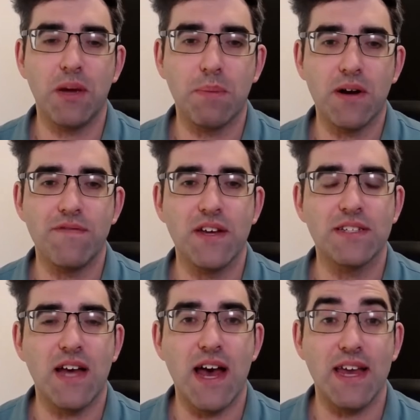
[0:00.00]
a
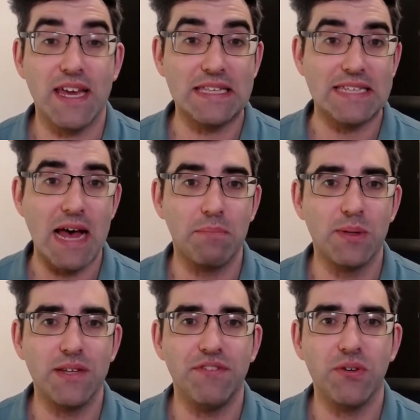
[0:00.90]
perfect
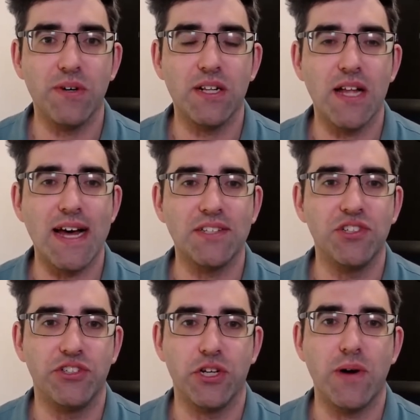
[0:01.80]
example, if you will,
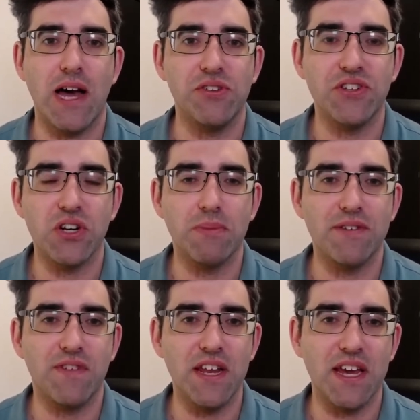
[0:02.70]
to show how you'd go
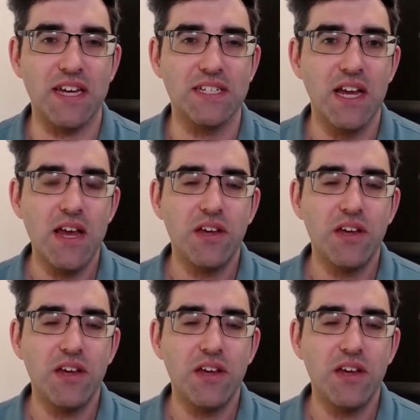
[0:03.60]
about finding it.